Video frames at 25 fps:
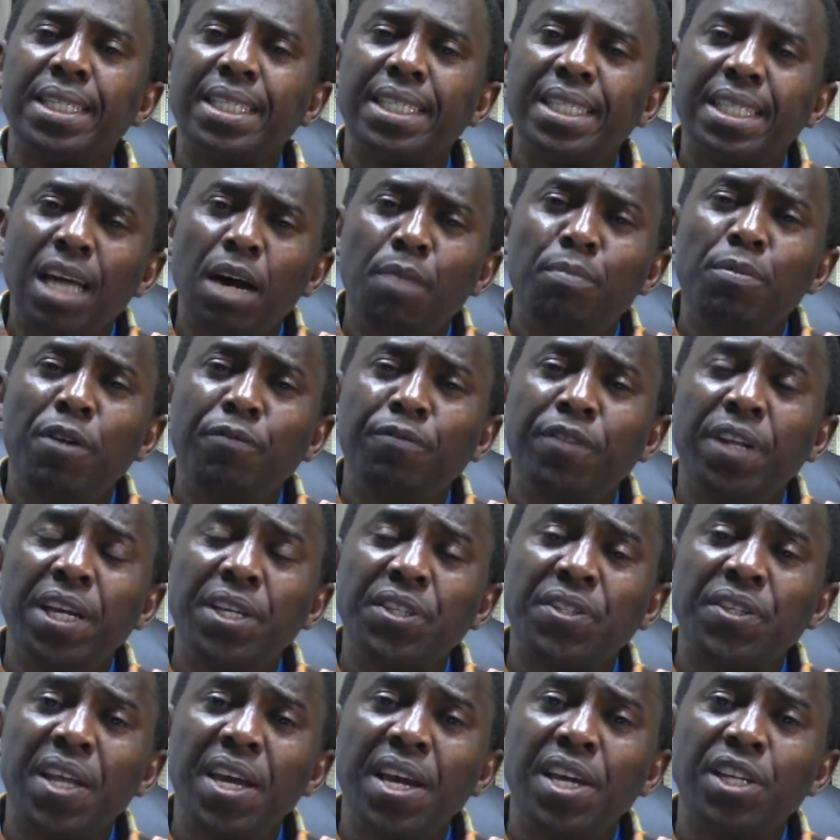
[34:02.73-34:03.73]
of these
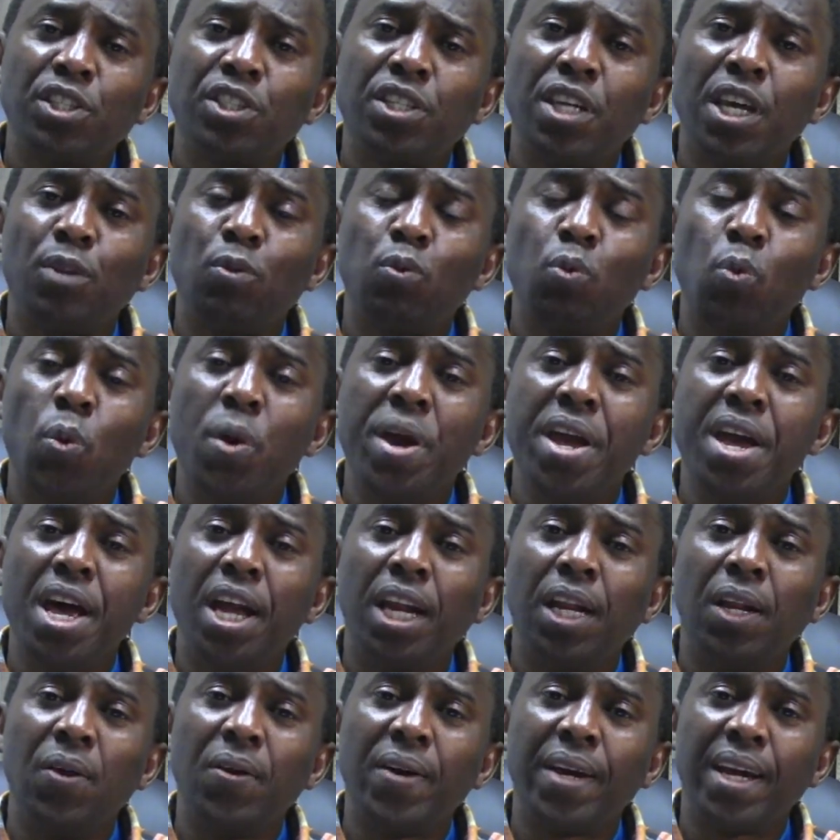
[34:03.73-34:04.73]
things that we are
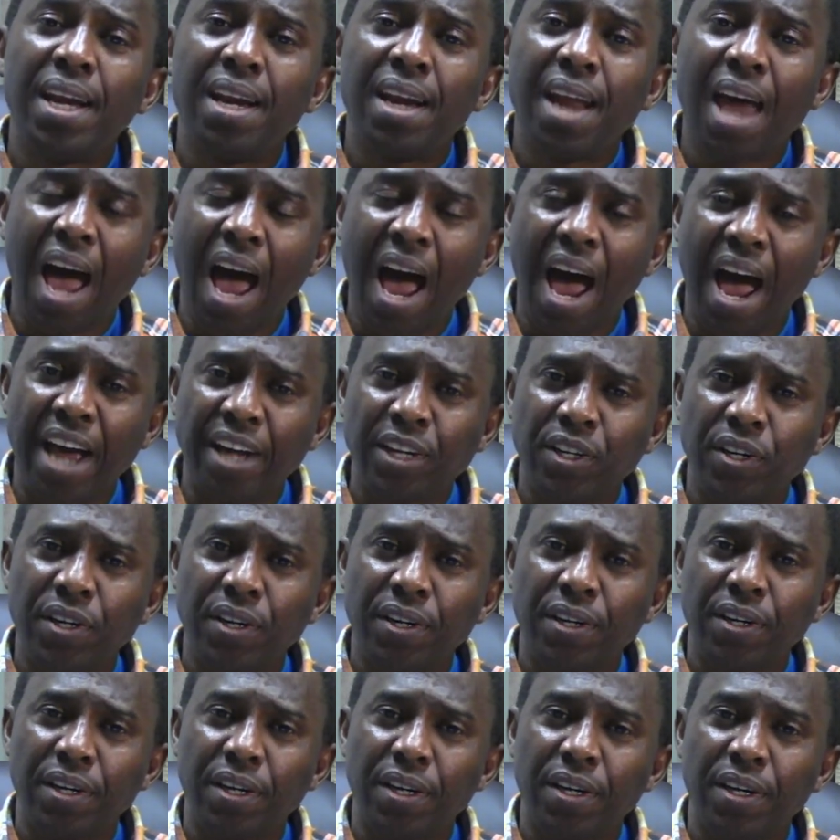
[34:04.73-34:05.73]
looking at.
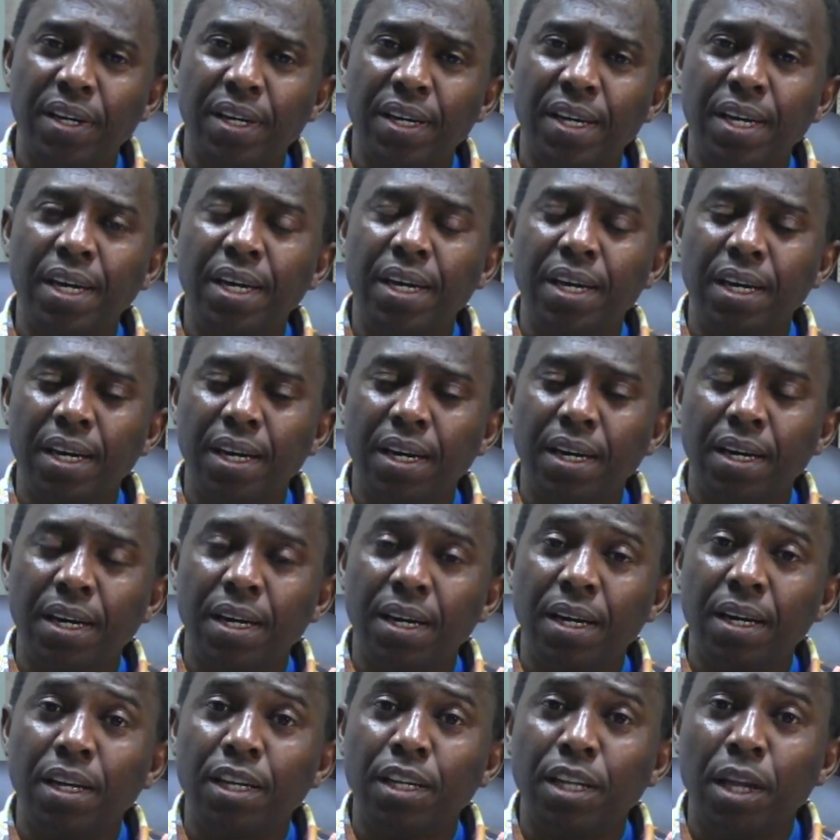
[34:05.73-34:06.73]

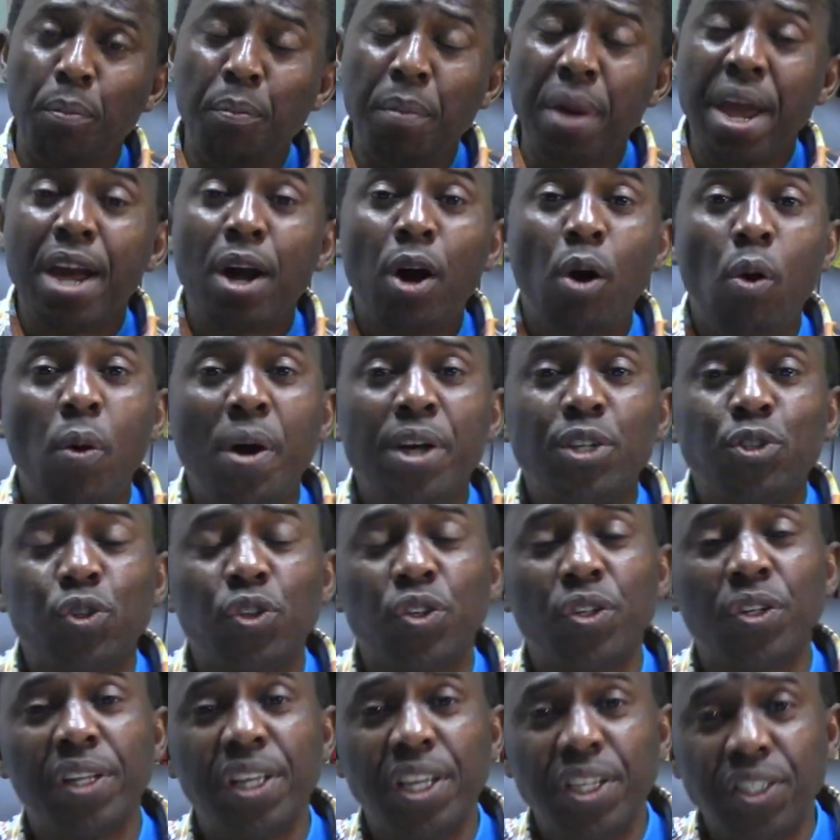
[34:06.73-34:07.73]
The main question
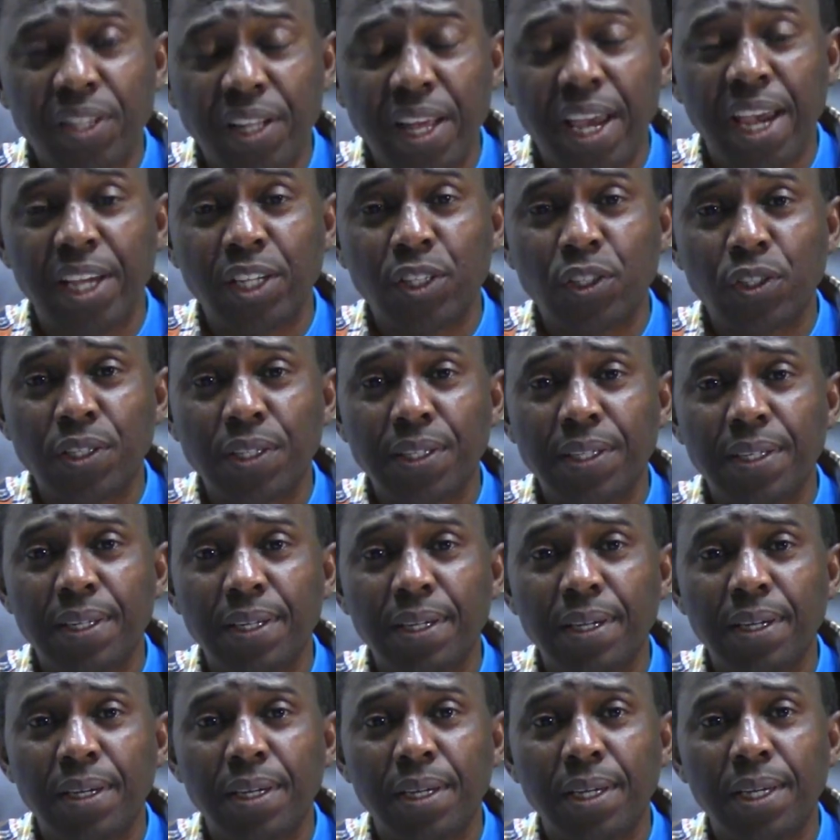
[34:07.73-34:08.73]
is this
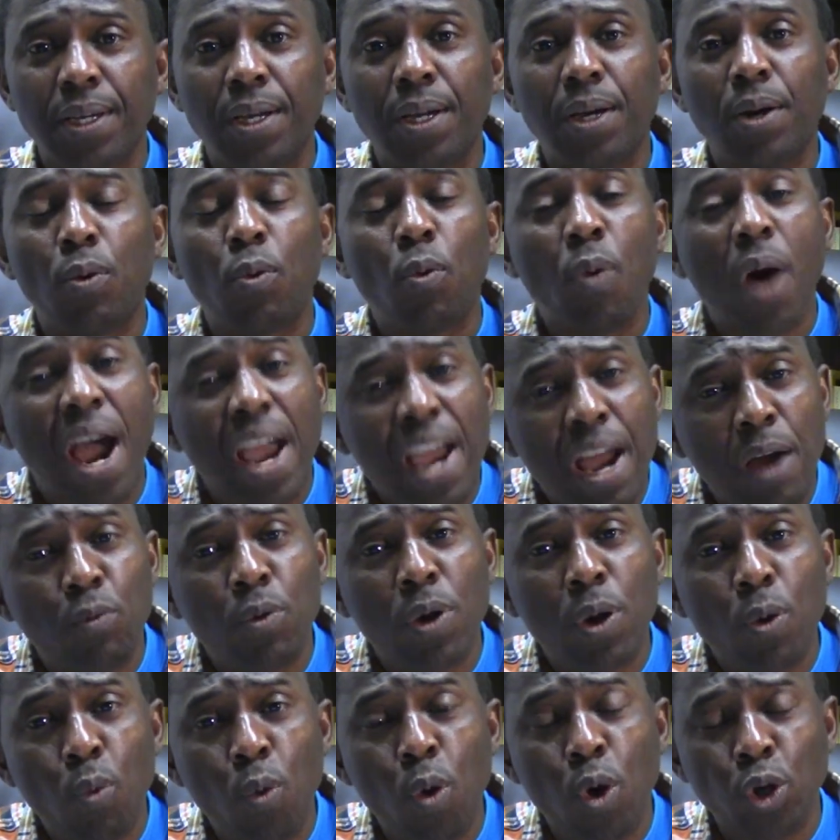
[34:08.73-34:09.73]
Why are we
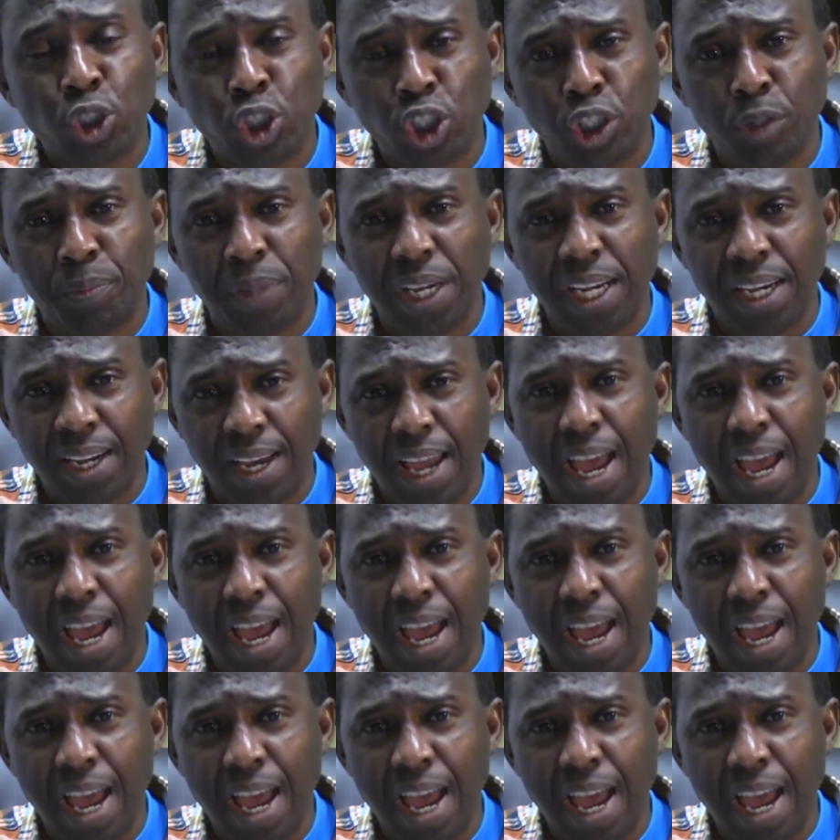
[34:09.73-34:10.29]
worshiping God?